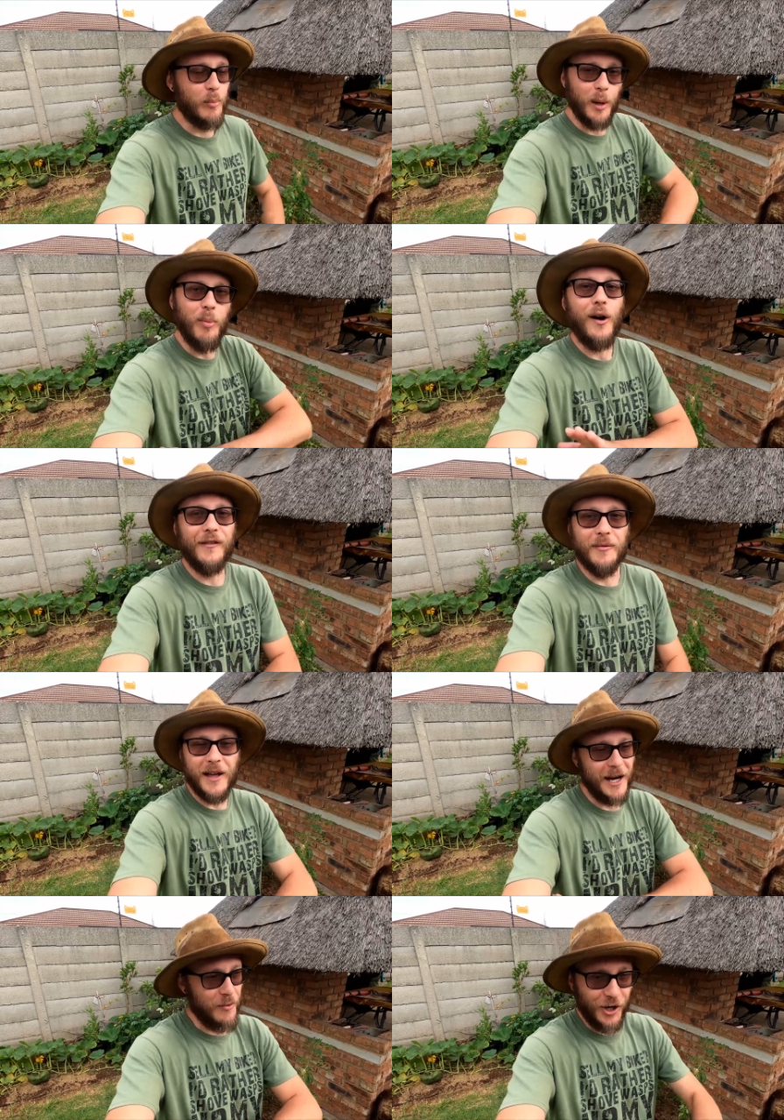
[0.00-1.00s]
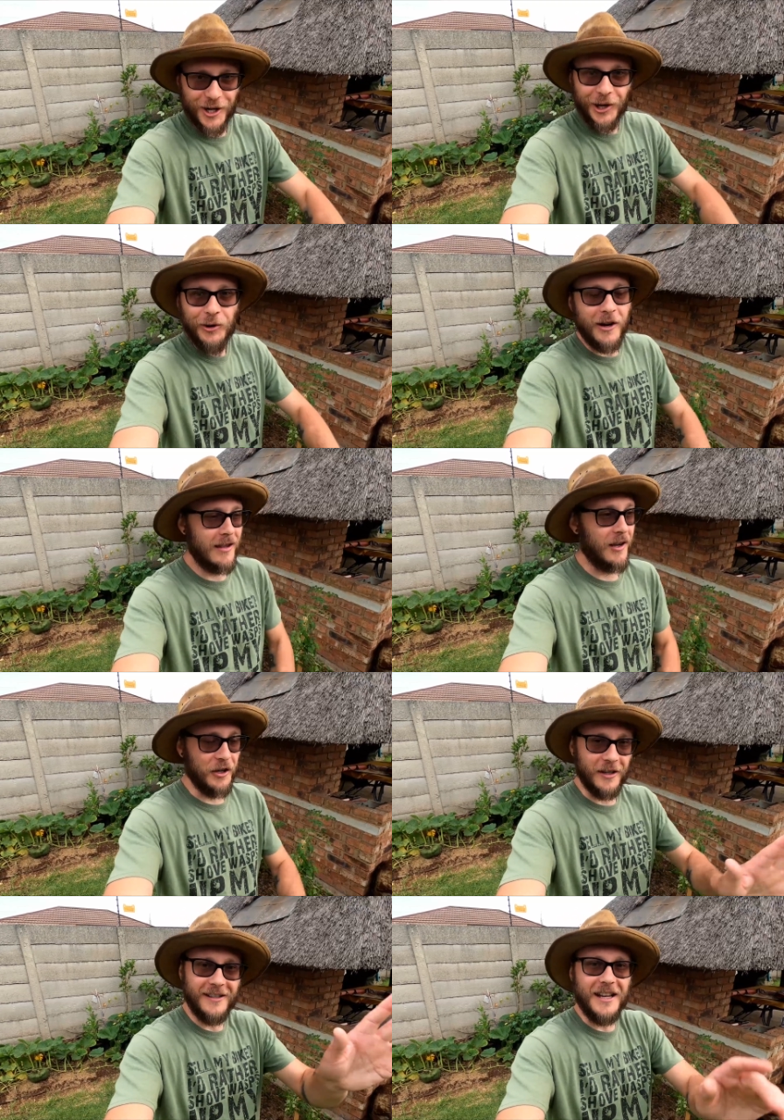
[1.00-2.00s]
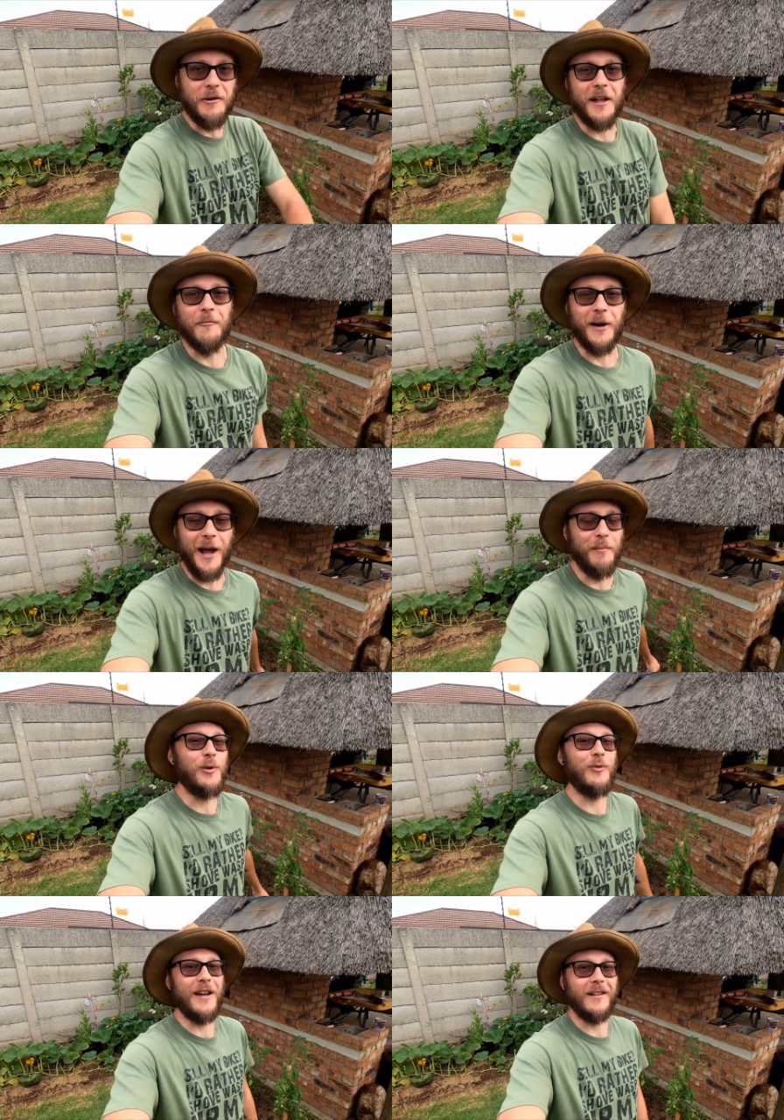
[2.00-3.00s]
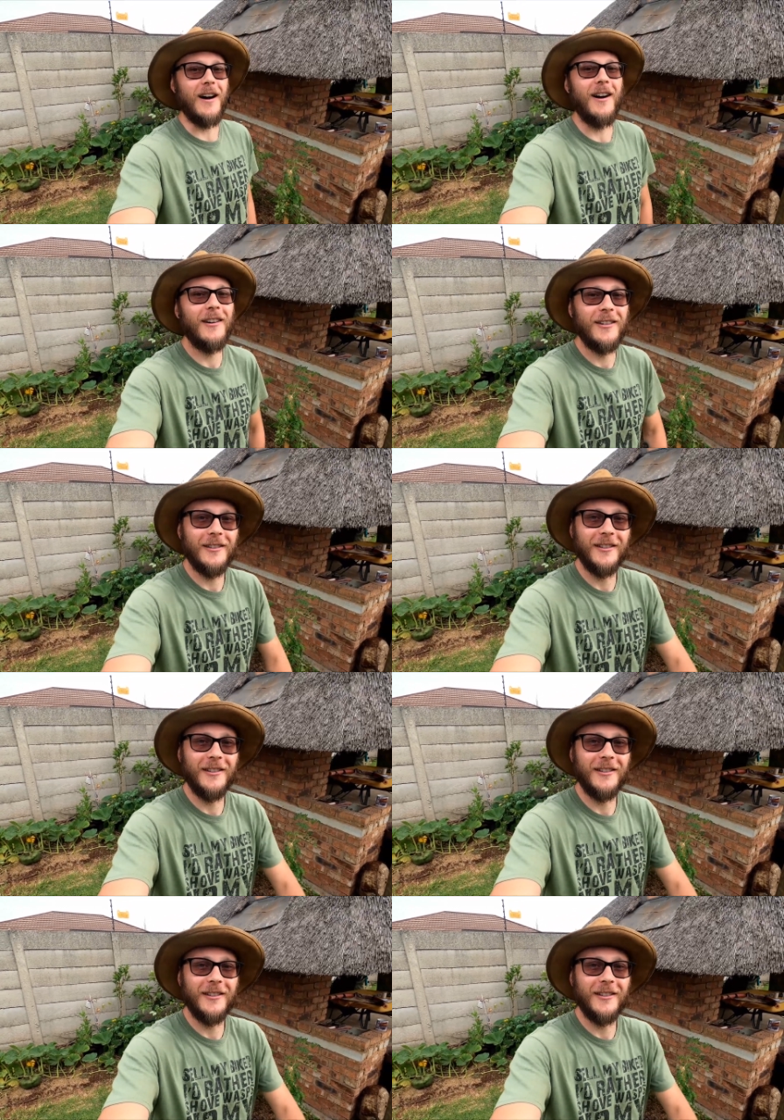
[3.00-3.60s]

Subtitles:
But apart from that, I'm not going to do anything. I'm going to see what happens with that guy.